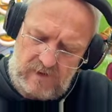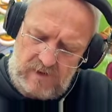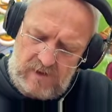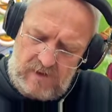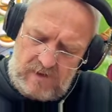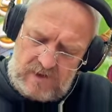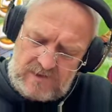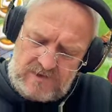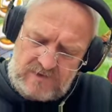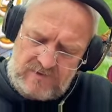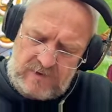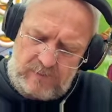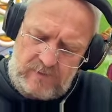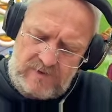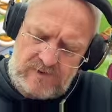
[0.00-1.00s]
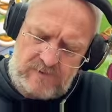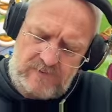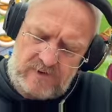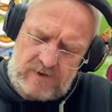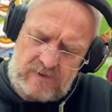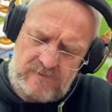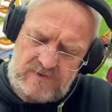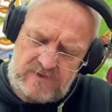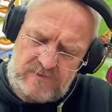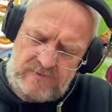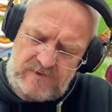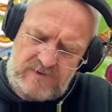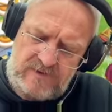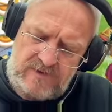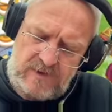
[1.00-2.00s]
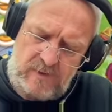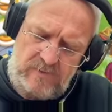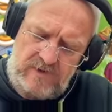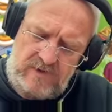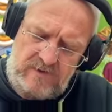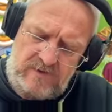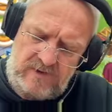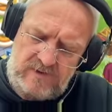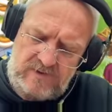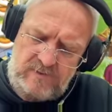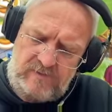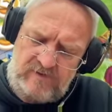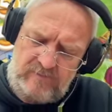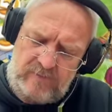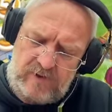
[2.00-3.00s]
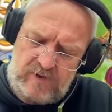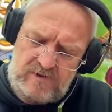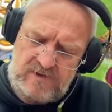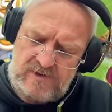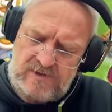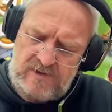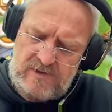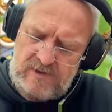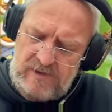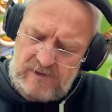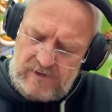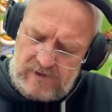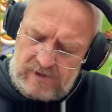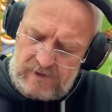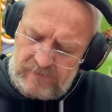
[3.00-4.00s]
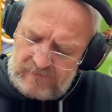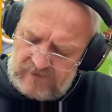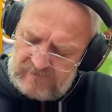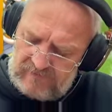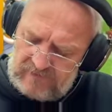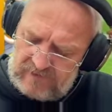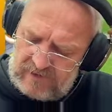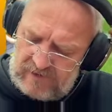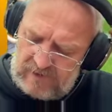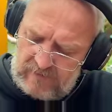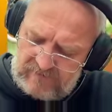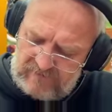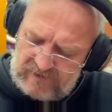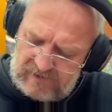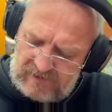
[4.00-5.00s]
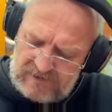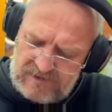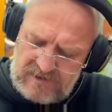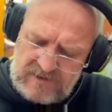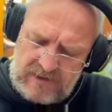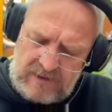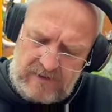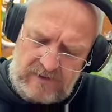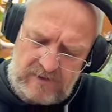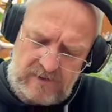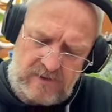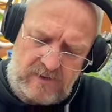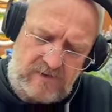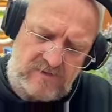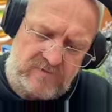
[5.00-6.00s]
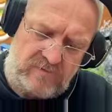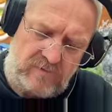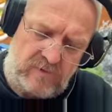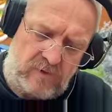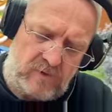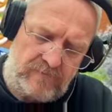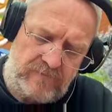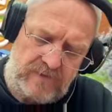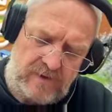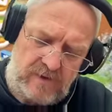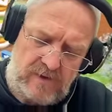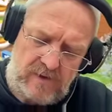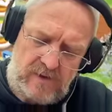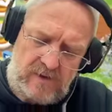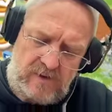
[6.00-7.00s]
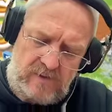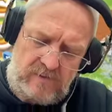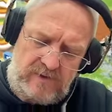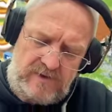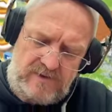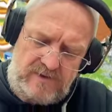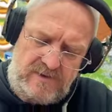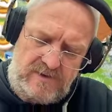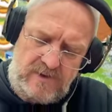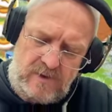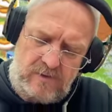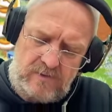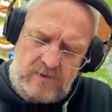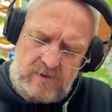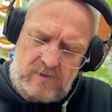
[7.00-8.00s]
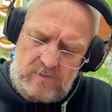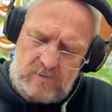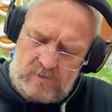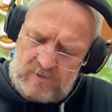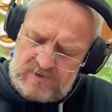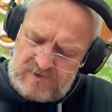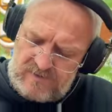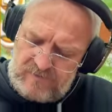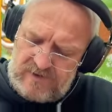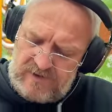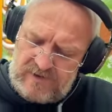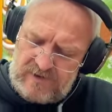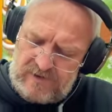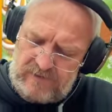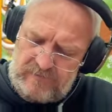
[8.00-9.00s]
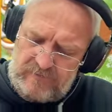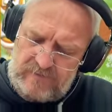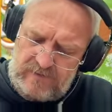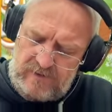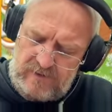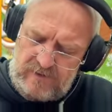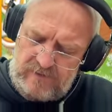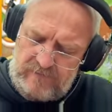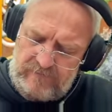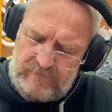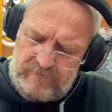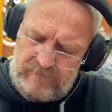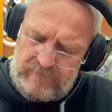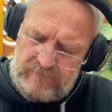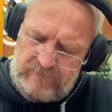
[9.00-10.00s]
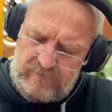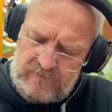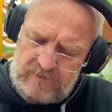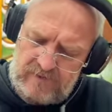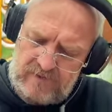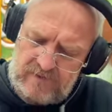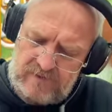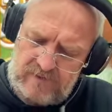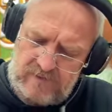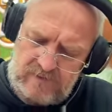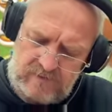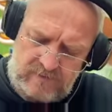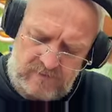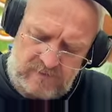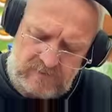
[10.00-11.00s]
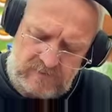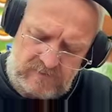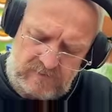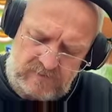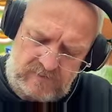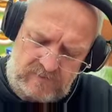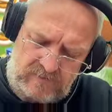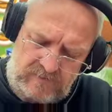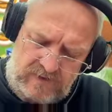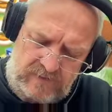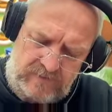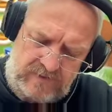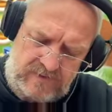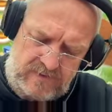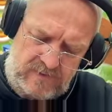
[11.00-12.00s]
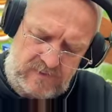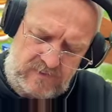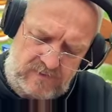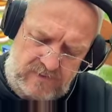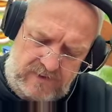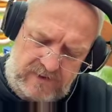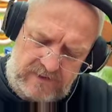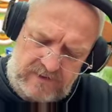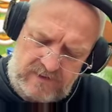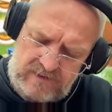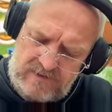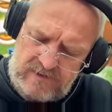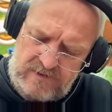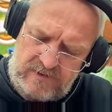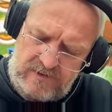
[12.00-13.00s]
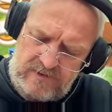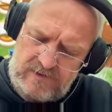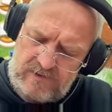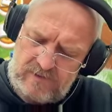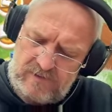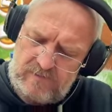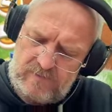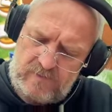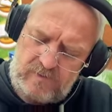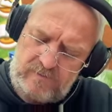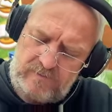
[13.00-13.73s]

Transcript: That's the trouble sometimes. There's been so many things that we've purchased in the game. If the game ever glitches out and goes wrong, we don't know what's missing until maybe too late, as an example.